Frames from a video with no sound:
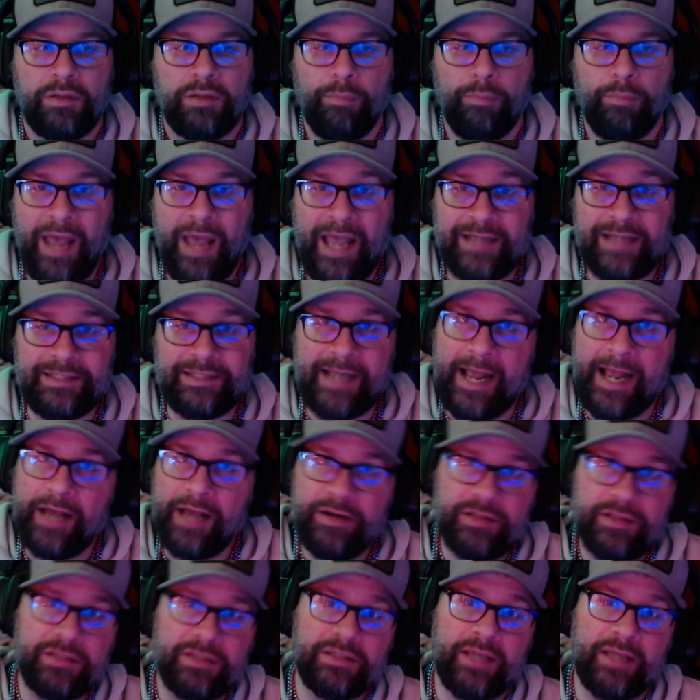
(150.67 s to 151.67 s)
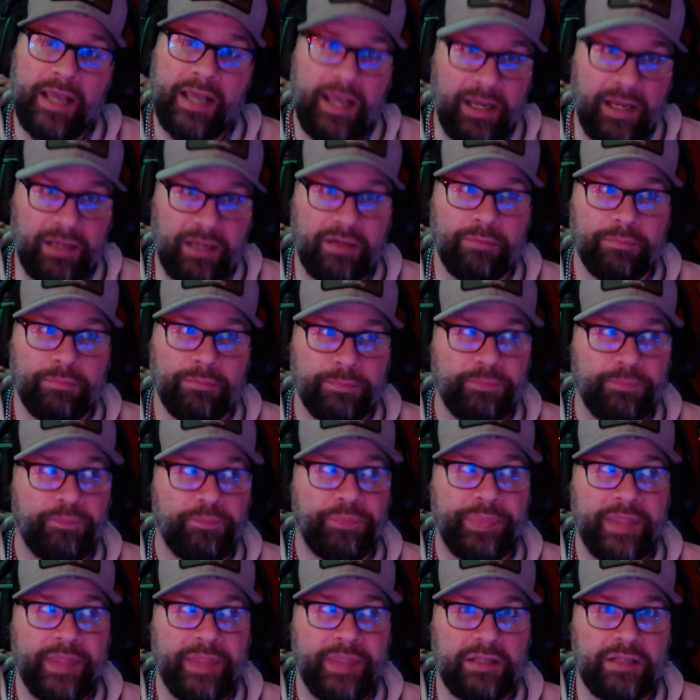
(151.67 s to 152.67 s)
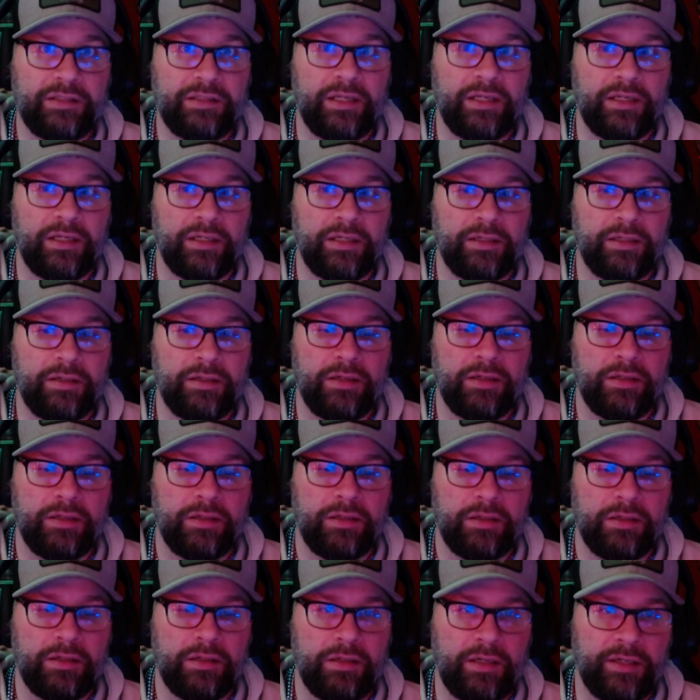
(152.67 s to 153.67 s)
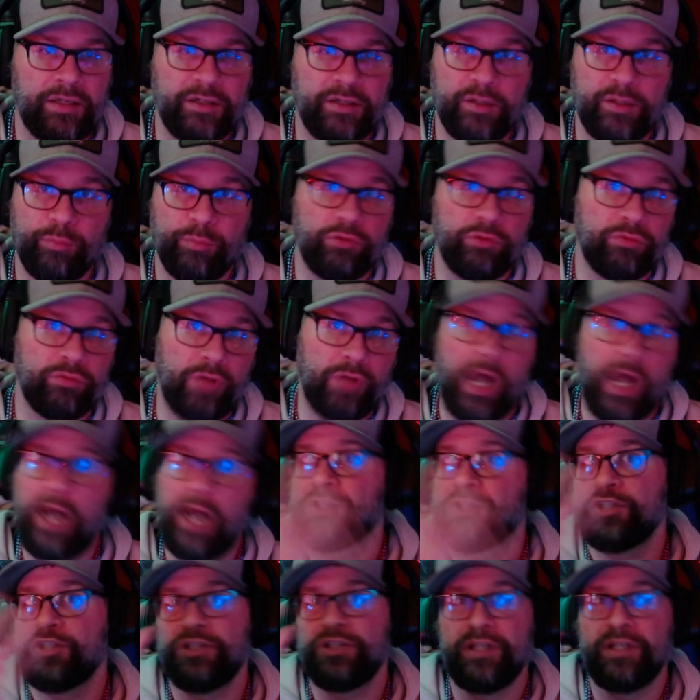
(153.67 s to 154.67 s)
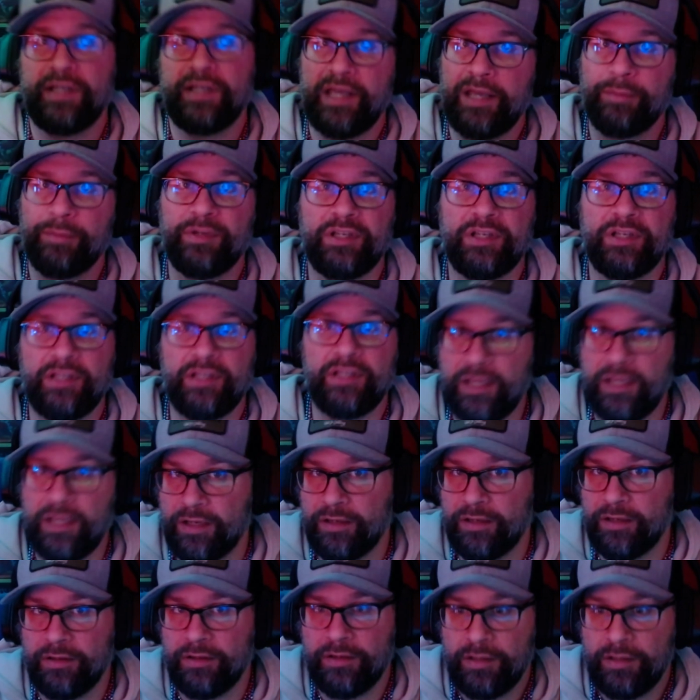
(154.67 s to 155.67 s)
backed out of the game, and then ended up launching the game again,